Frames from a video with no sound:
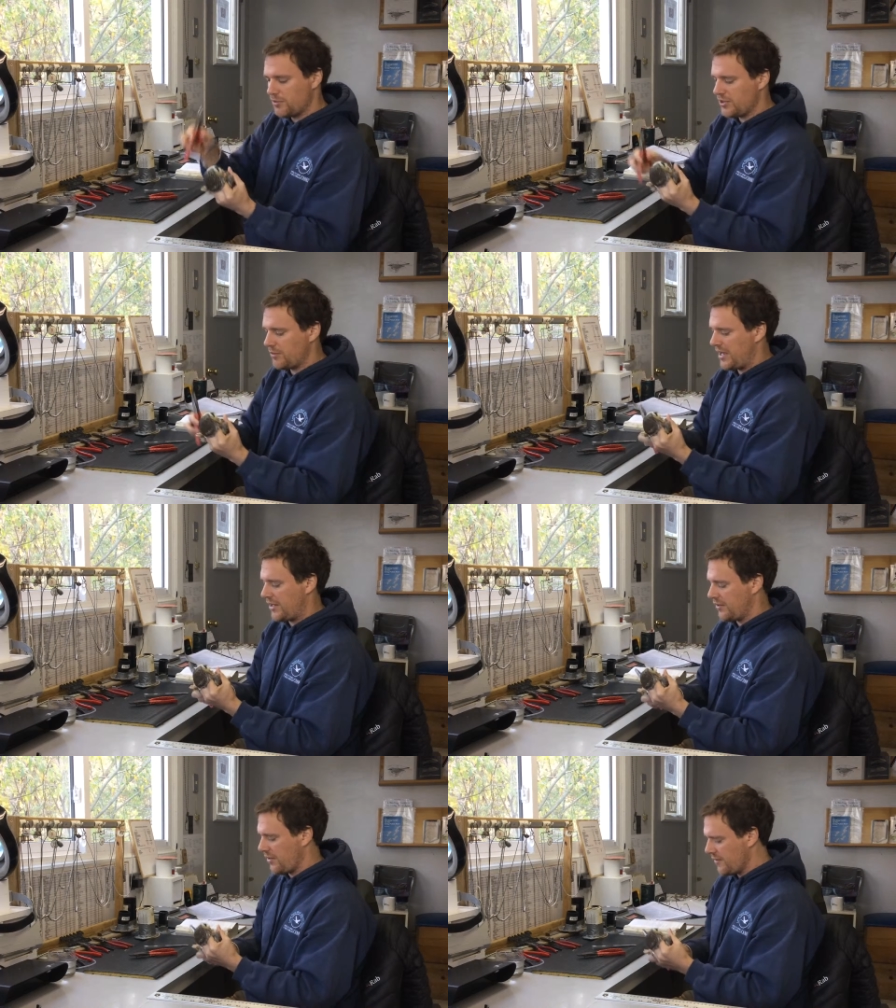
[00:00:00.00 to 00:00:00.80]
to put the
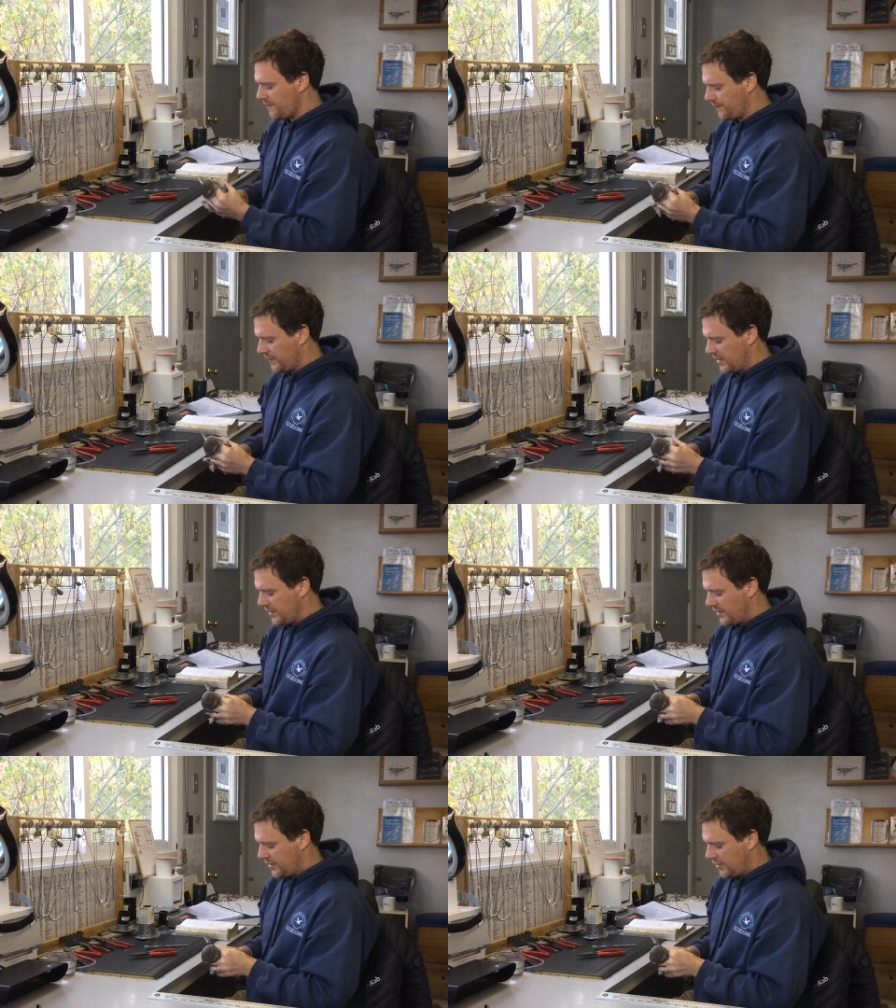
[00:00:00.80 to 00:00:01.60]
band on.
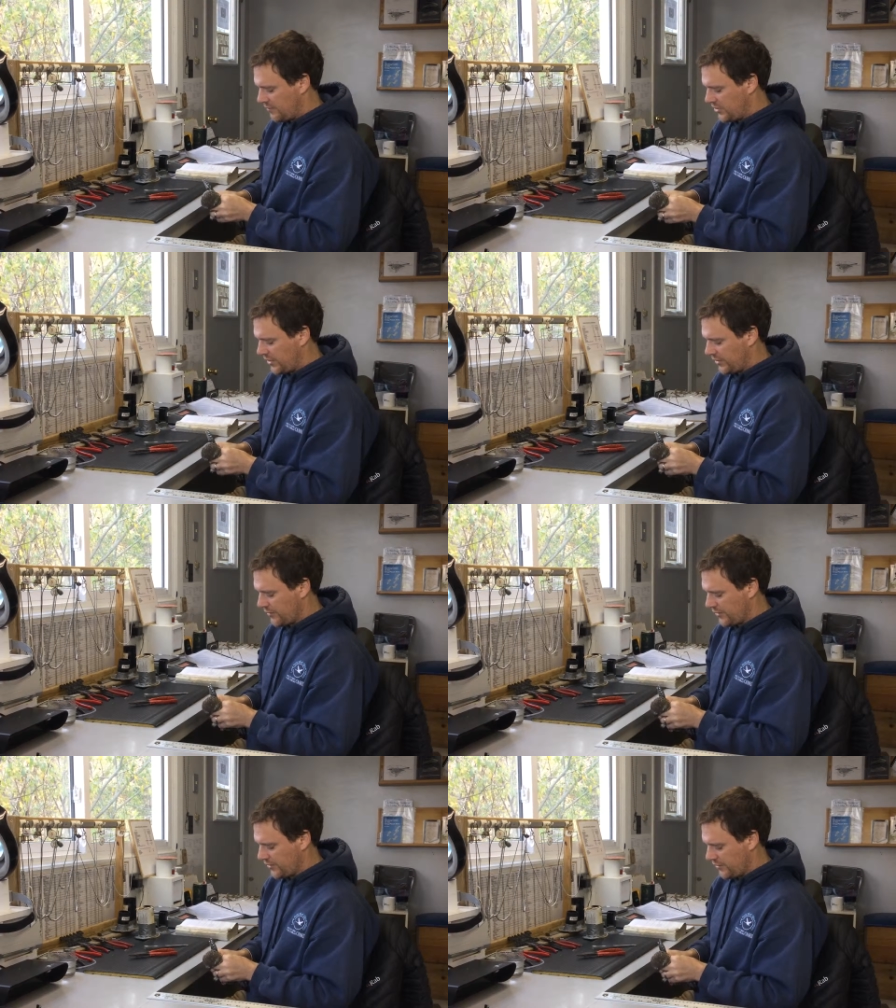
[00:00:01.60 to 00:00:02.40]
I'm gently
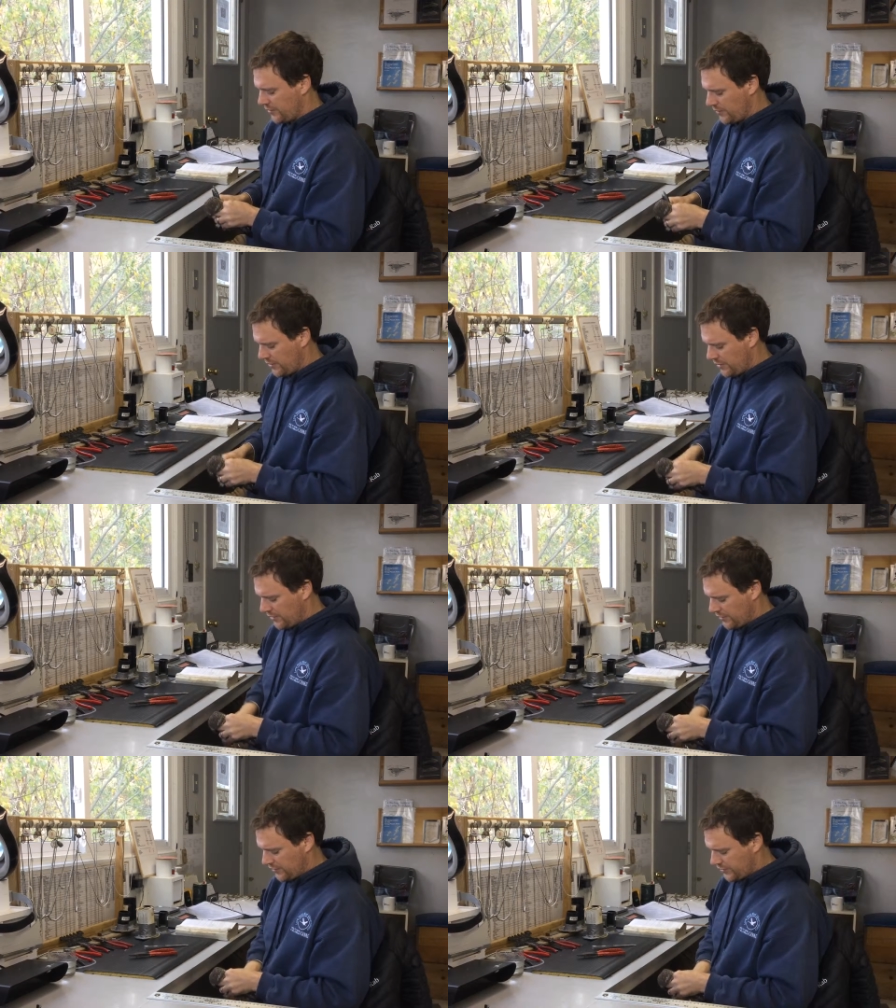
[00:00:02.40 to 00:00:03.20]
going to
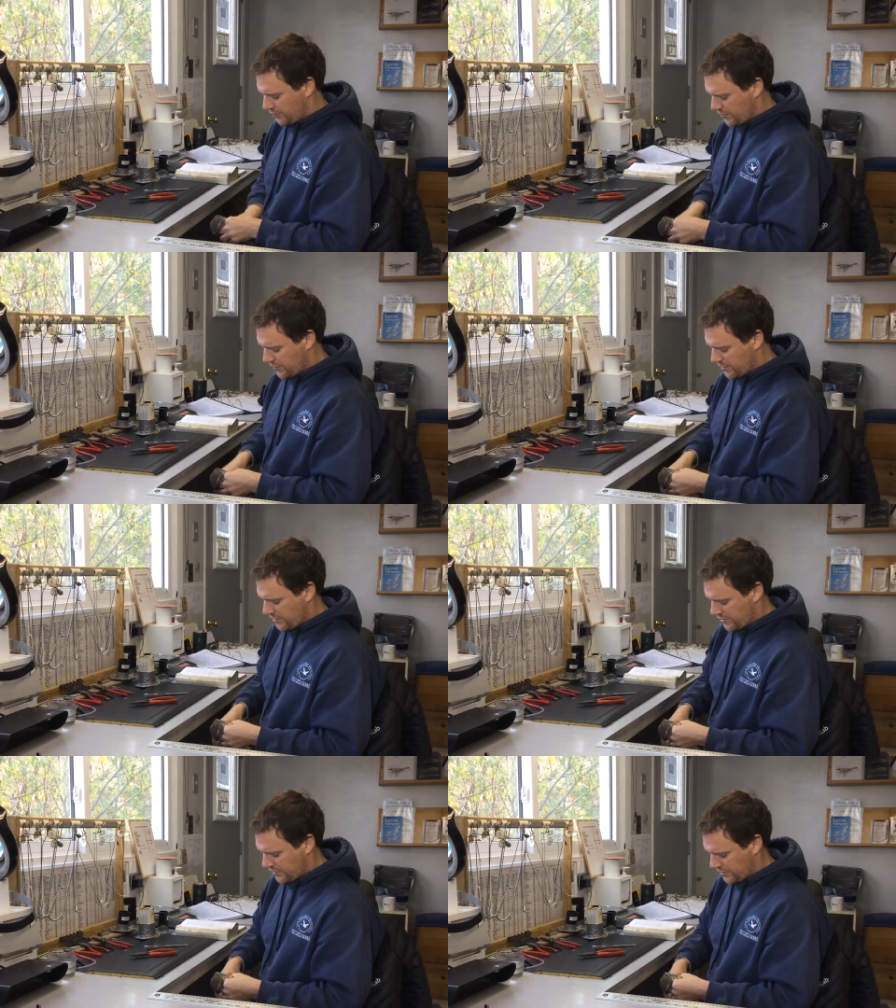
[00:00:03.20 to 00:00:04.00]

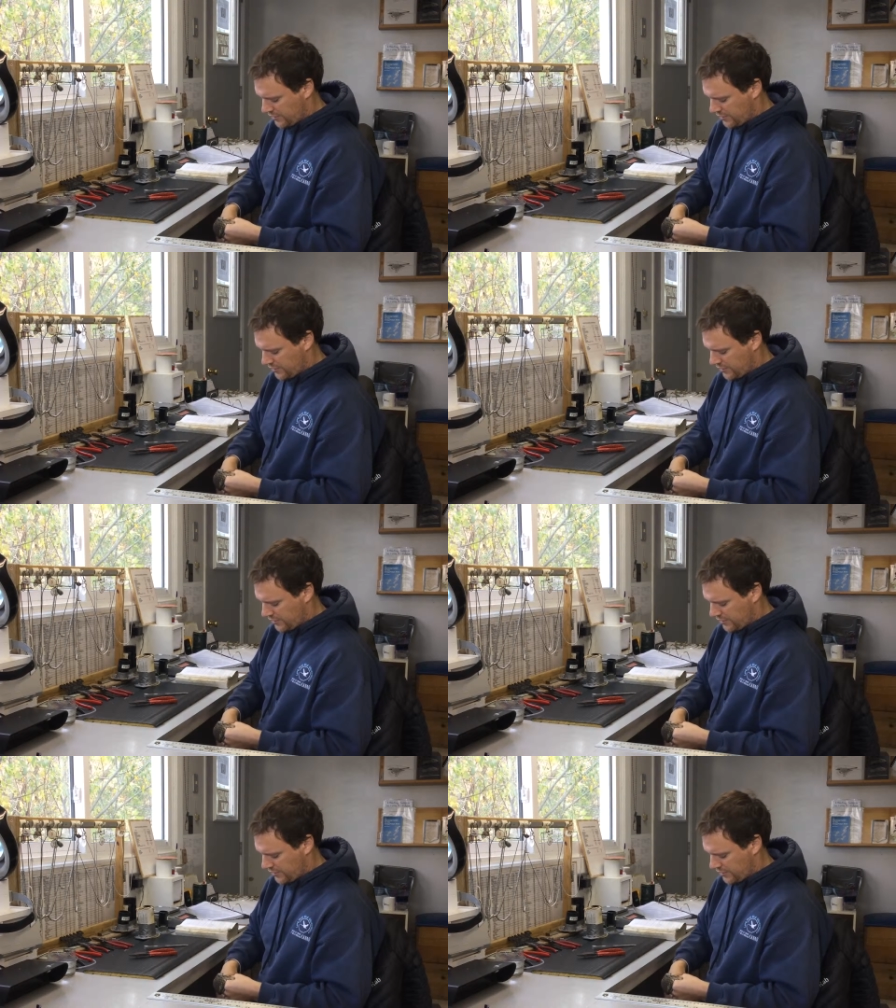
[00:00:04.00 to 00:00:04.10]
support